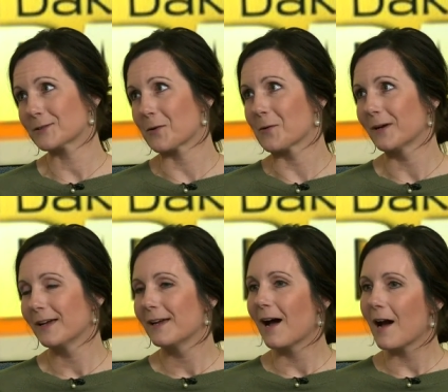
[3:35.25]
So
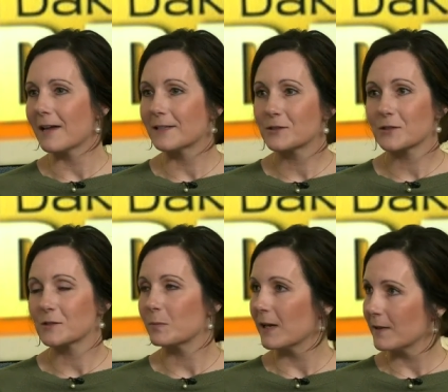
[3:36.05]
uh, it's
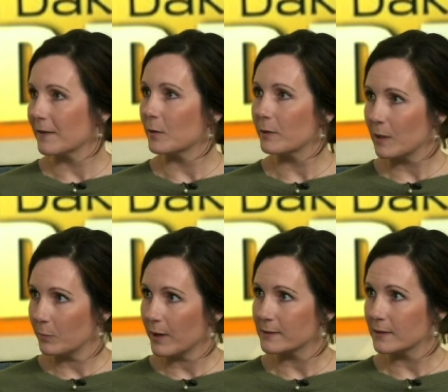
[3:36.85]
just being there,
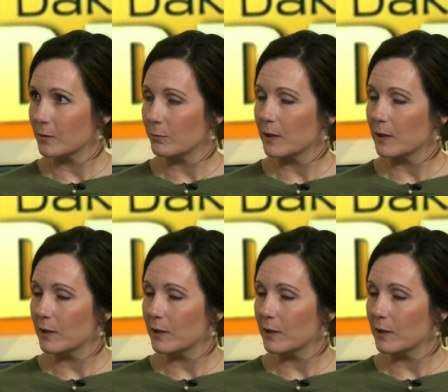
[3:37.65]
being present,